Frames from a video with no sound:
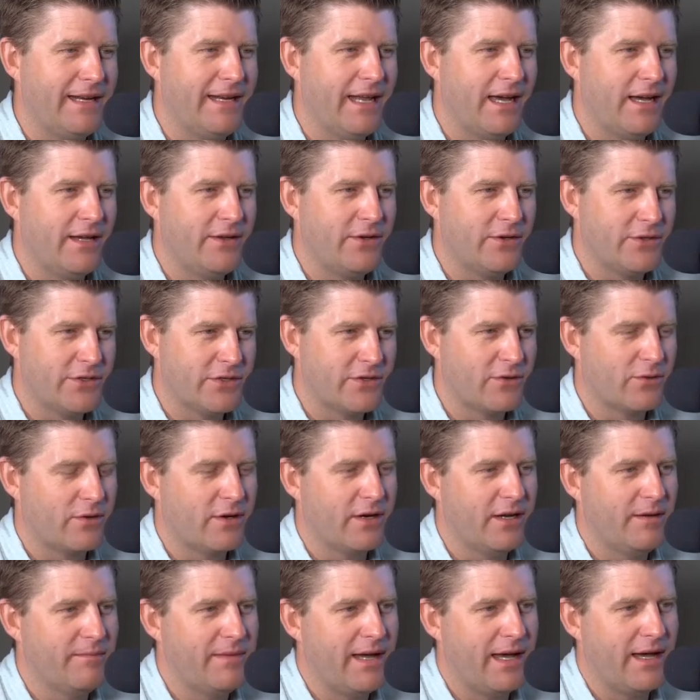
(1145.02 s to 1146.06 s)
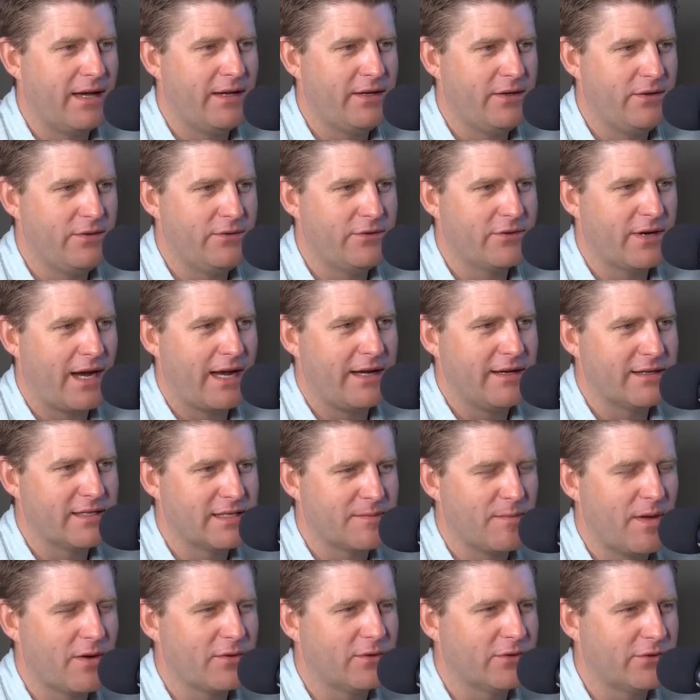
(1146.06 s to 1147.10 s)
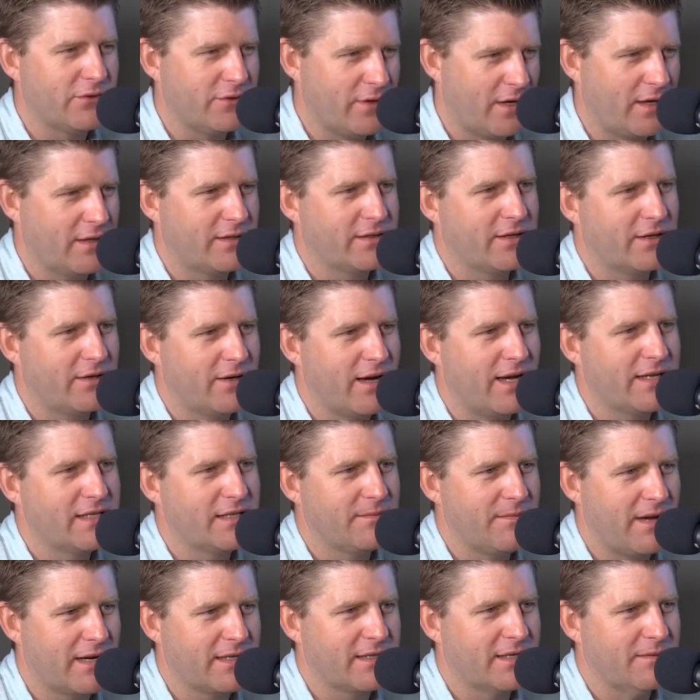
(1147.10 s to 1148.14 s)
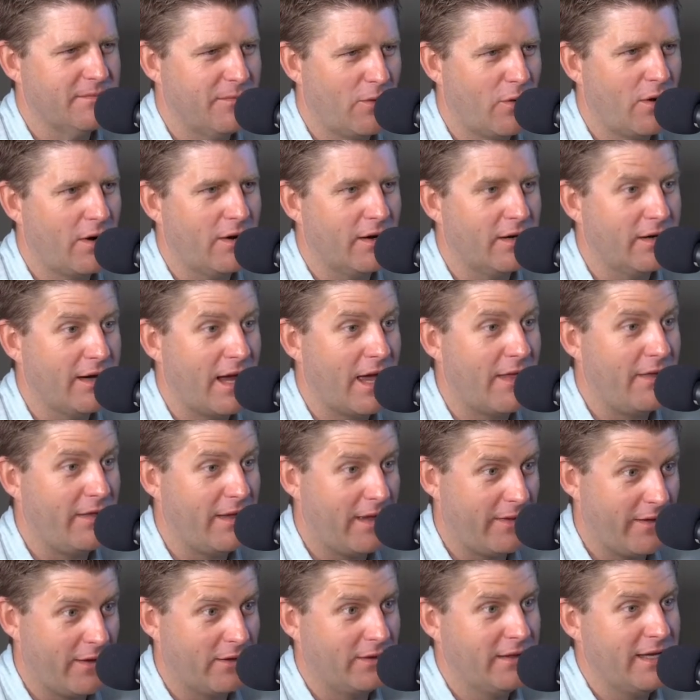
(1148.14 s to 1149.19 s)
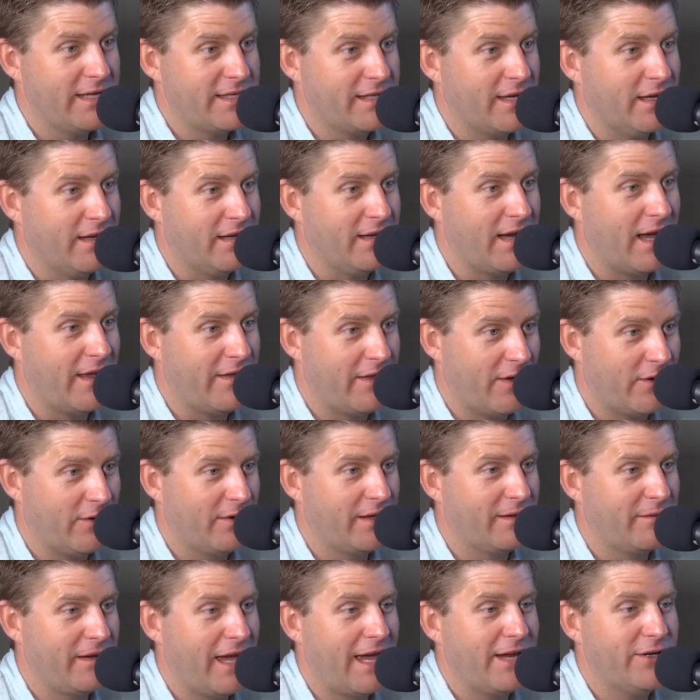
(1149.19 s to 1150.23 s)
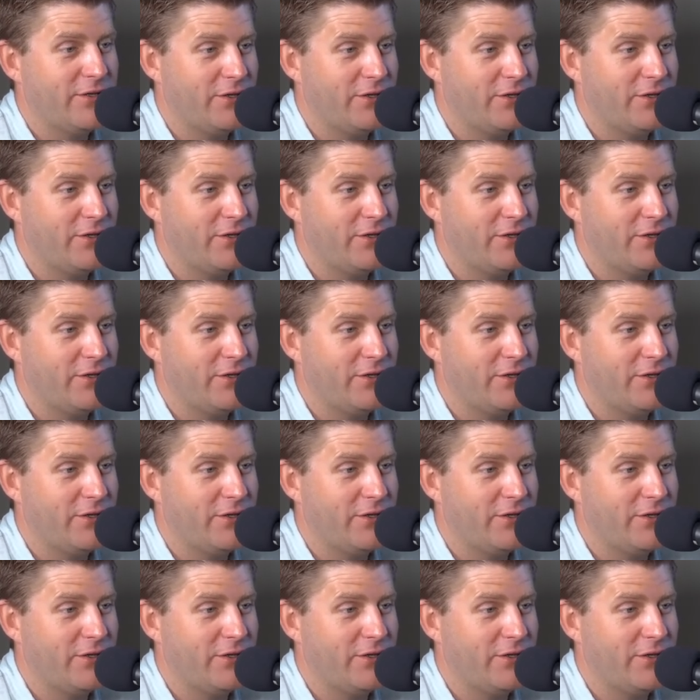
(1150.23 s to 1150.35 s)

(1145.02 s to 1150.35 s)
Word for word: out your story about you trying to smuggle drugs across the Mexican border, and then they'll listen and they'll engage